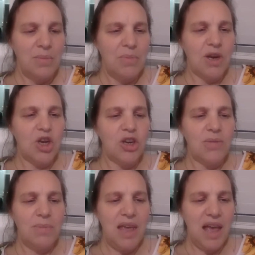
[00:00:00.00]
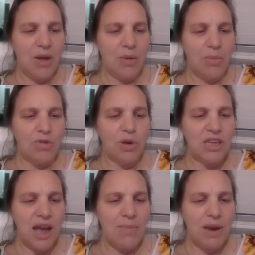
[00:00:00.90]
But it couldn't be helped, for a
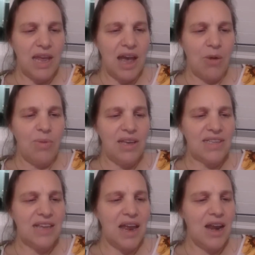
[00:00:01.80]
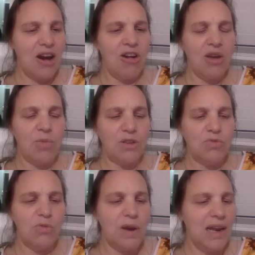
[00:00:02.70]
time anyhow, because Aunt Harriet was
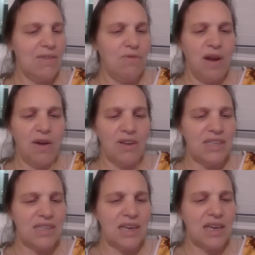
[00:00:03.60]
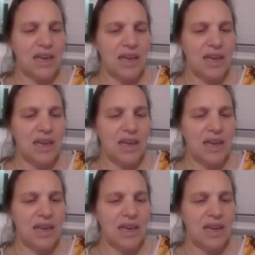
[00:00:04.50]
really very sick.